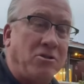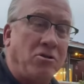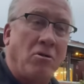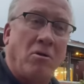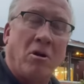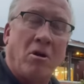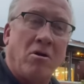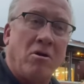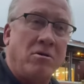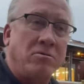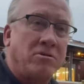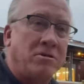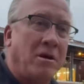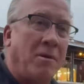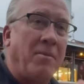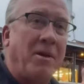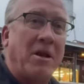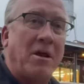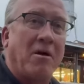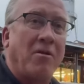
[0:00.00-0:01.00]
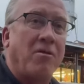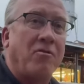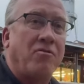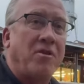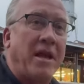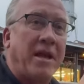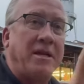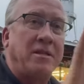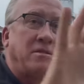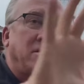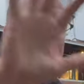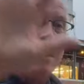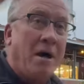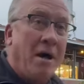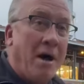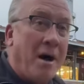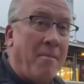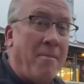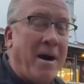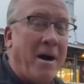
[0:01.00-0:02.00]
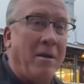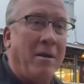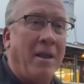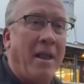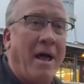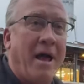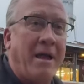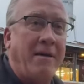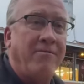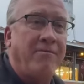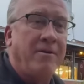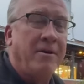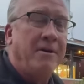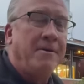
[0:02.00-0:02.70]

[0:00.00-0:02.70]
You learn so many other things about life.